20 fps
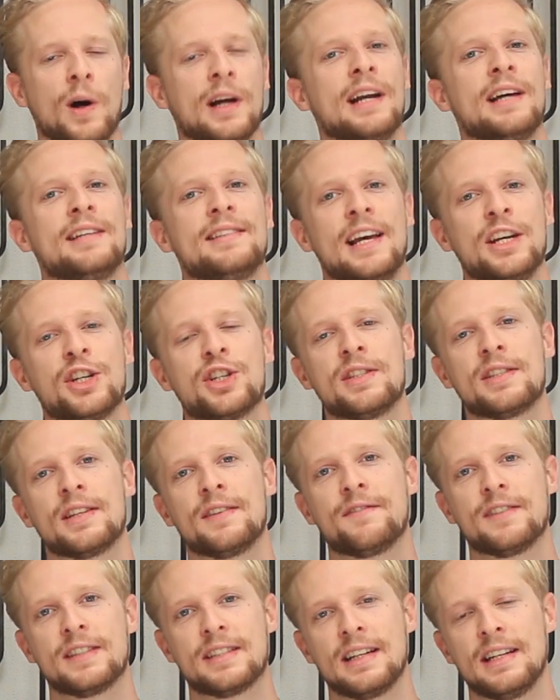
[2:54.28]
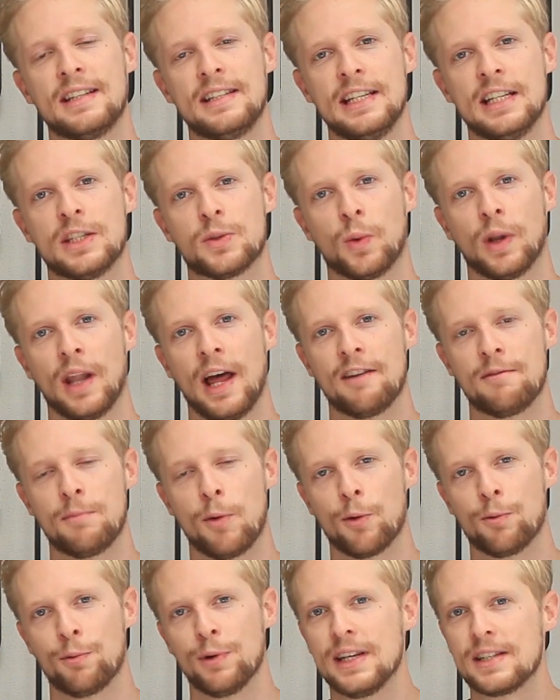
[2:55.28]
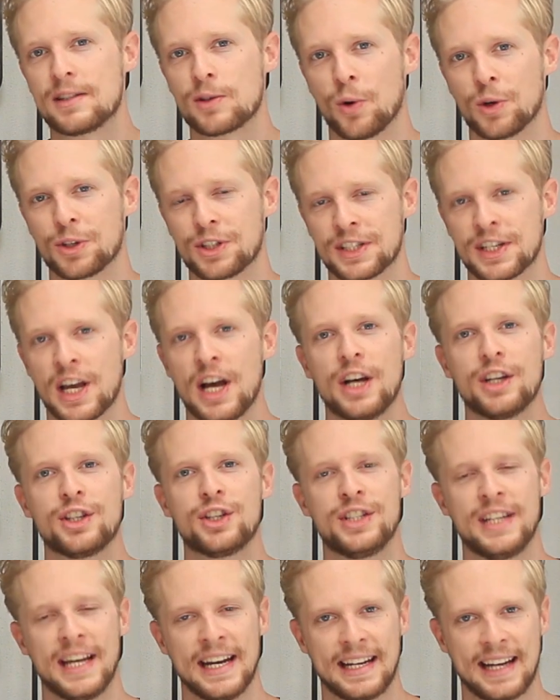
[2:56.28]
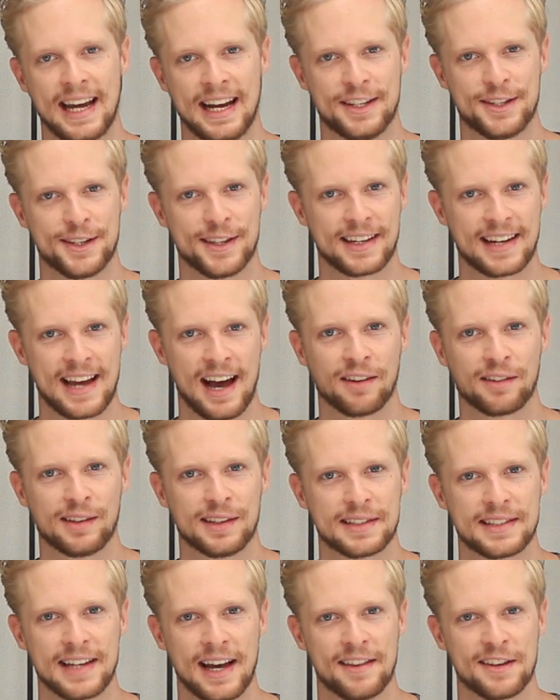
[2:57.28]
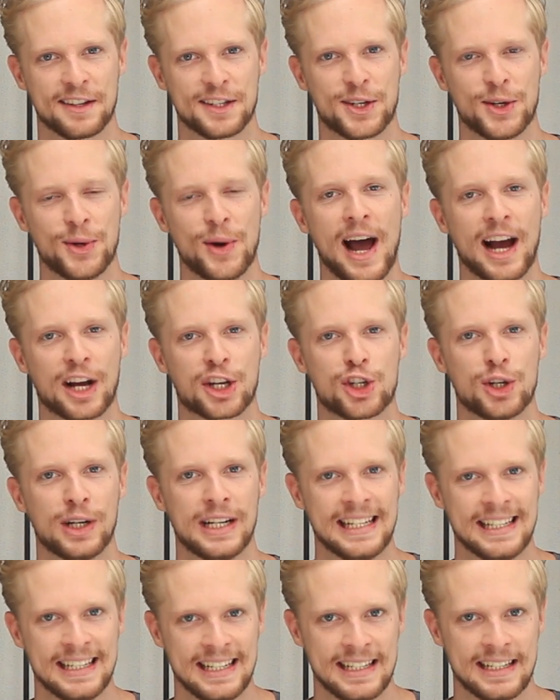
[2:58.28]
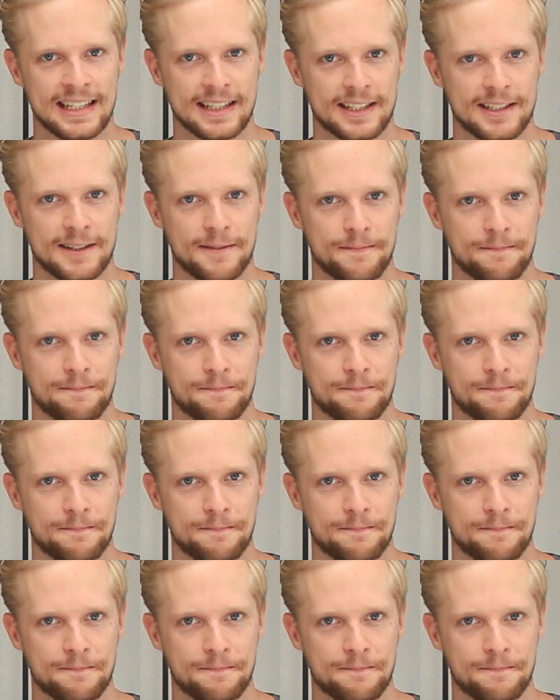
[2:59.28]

Organizations and facilities will have more resources to dedicate to the countless others who actually need it.